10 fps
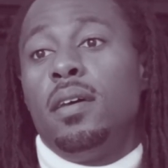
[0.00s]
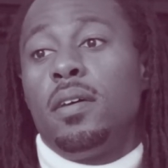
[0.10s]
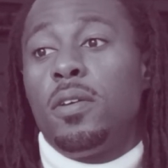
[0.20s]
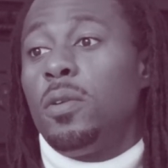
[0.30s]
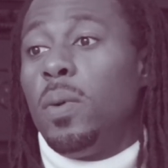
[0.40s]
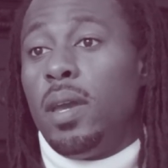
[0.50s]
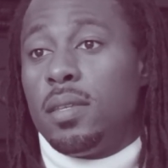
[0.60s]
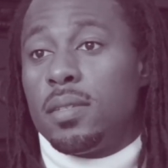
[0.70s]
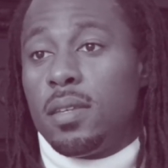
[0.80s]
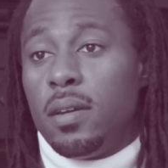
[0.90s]
A good way
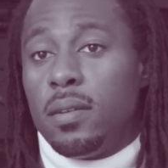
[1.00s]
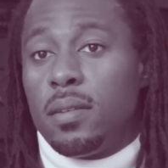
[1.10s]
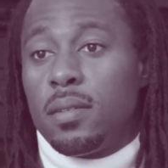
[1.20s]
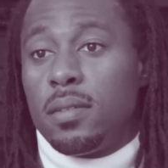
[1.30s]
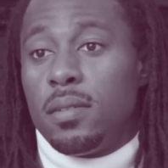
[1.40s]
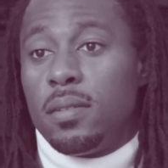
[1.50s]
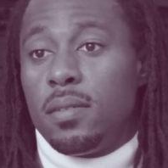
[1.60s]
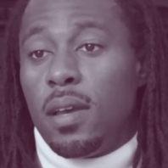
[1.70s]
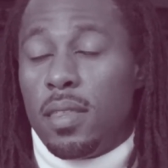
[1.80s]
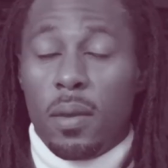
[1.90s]
to start,
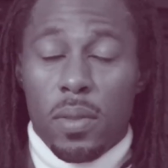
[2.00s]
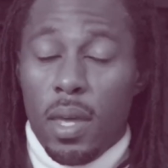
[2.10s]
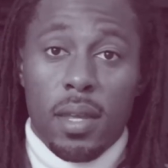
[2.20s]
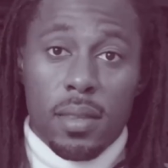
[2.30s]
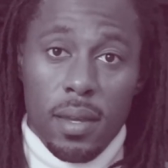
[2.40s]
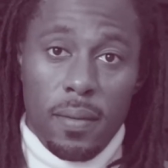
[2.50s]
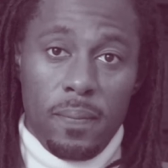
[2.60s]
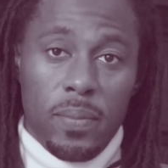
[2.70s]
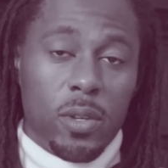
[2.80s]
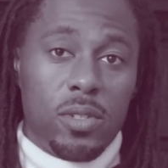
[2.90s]
I think, with anything,
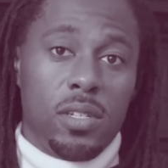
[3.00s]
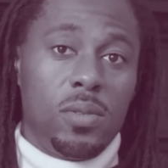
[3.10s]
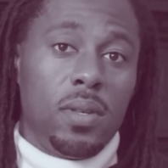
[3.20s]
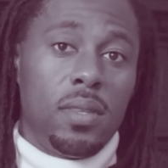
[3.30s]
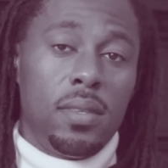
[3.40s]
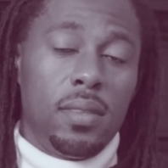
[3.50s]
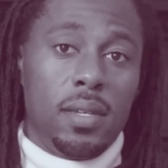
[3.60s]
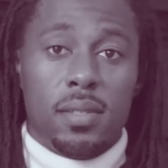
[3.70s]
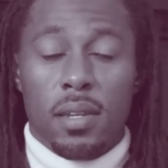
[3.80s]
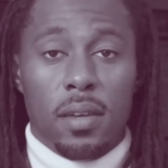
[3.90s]
not just with
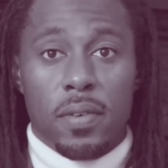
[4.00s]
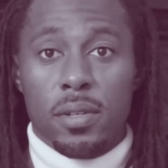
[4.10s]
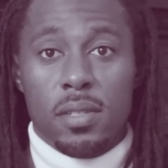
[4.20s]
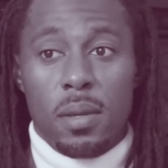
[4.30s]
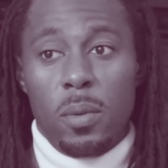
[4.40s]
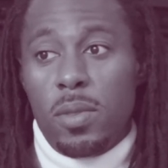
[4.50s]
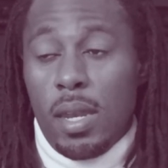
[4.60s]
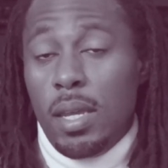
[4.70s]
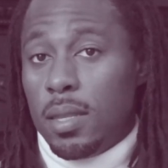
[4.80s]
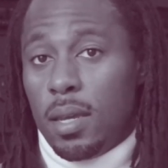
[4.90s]
things like diversity, but with
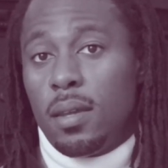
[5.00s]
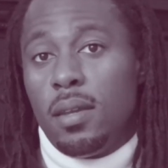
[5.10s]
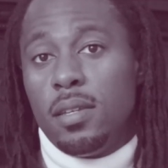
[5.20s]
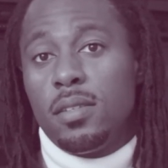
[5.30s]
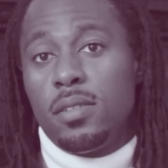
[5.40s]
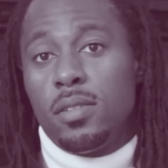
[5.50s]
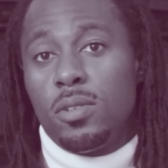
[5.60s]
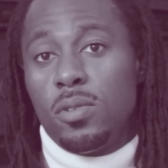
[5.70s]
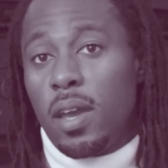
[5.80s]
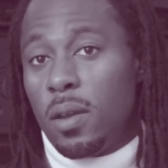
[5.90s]
anything, is
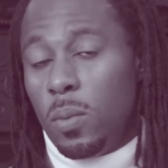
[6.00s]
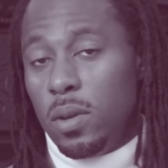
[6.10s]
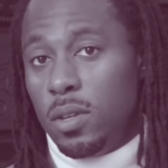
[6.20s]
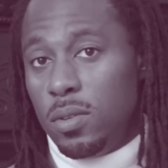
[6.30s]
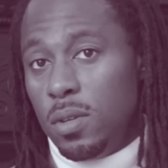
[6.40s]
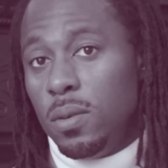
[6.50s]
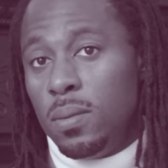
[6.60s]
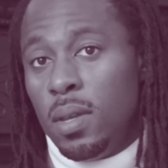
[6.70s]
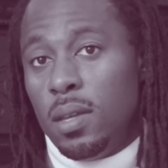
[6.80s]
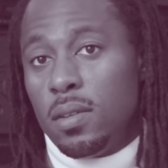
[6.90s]
to track what you
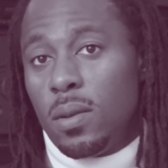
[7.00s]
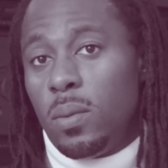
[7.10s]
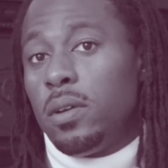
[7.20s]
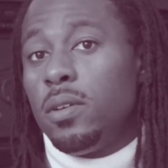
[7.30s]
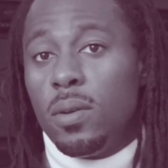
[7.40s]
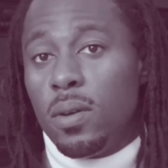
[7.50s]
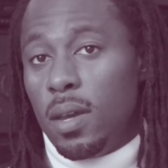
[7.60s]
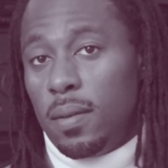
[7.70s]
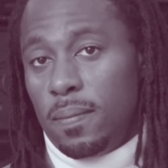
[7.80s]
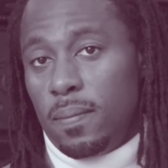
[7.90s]
do. So, what are you good
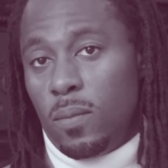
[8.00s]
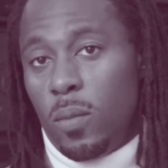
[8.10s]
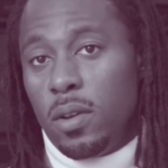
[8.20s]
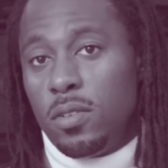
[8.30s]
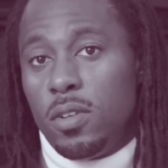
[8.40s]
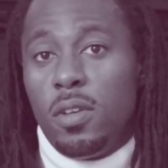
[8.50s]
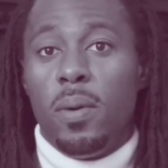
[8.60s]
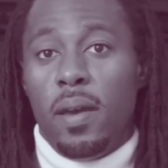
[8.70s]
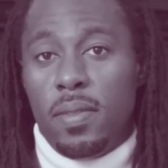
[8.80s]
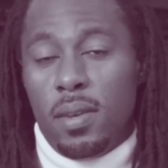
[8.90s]
at? Where do
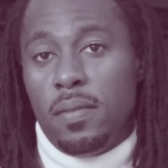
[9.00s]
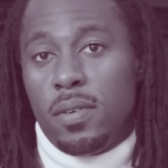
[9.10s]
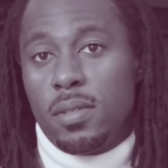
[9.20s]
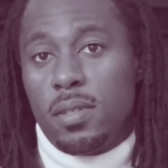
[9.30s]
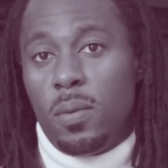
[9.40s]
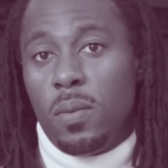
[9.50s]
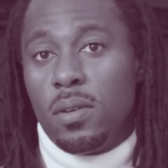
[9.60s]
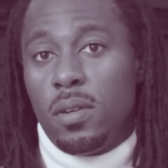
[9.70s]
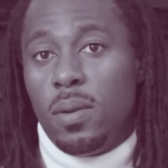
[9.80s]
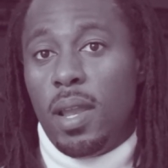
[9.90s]
you have the diversity?
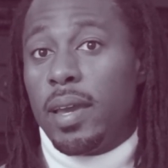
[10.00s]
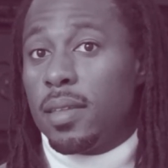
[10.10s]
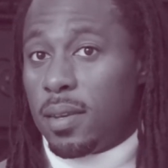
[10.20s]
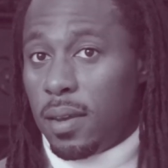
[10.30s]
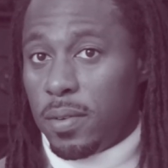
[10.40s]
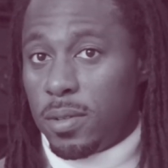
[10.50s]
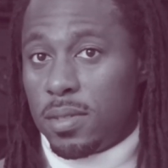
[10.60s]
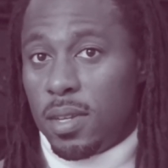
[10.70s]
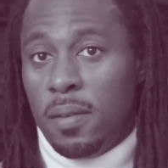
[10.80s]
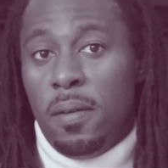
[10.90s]
Where do you lack the
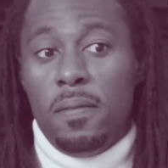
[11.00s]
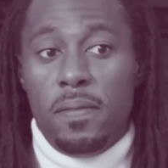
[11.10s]
diversity?